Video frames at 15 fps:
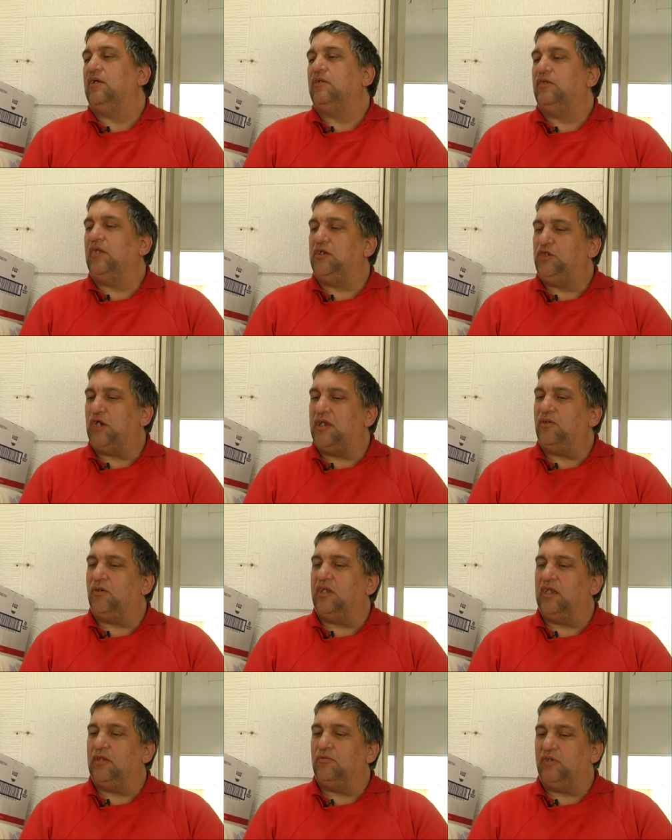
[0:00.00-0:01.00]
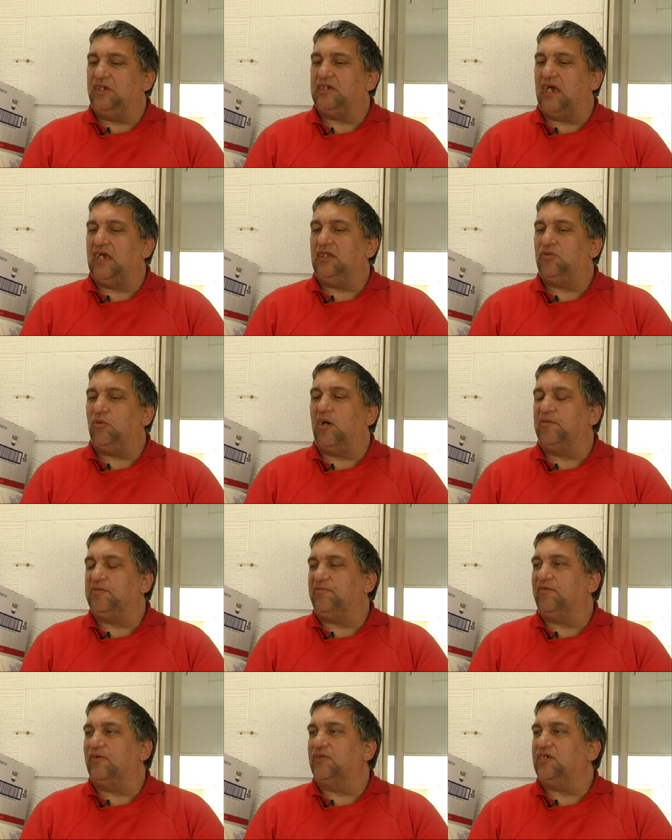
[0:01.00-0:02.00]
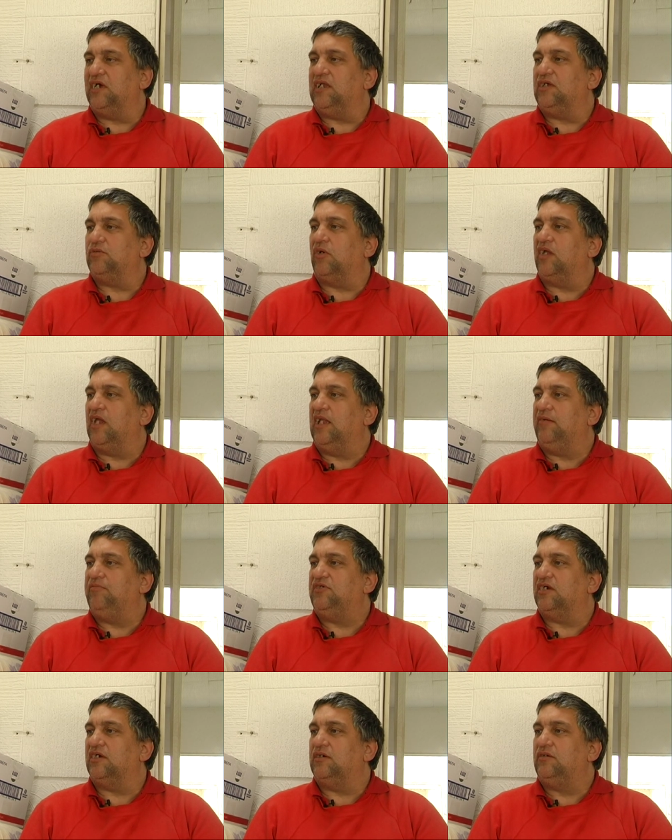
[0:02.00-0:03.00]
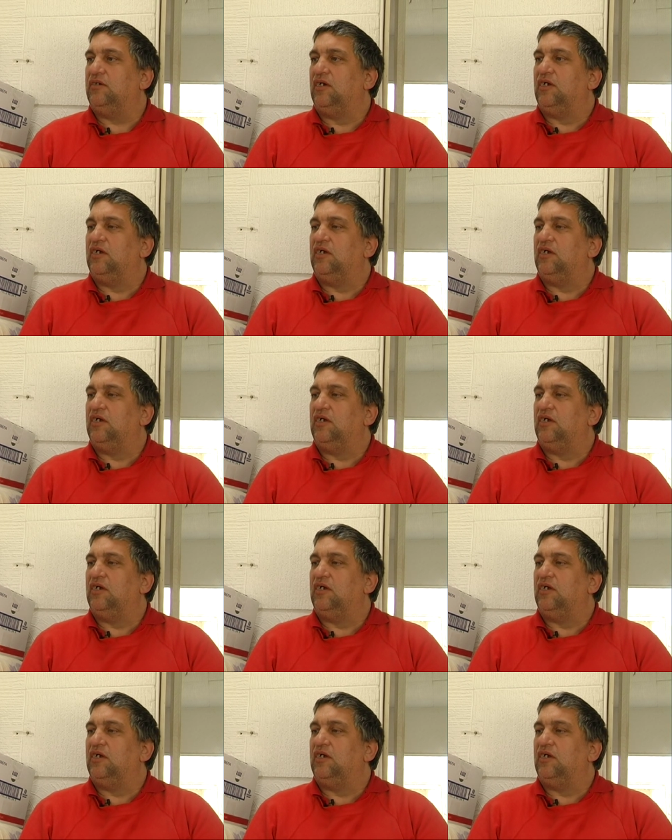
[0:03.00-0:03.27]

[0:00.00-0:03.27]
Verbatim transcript: that generally we say 12 to 14 is what they live to.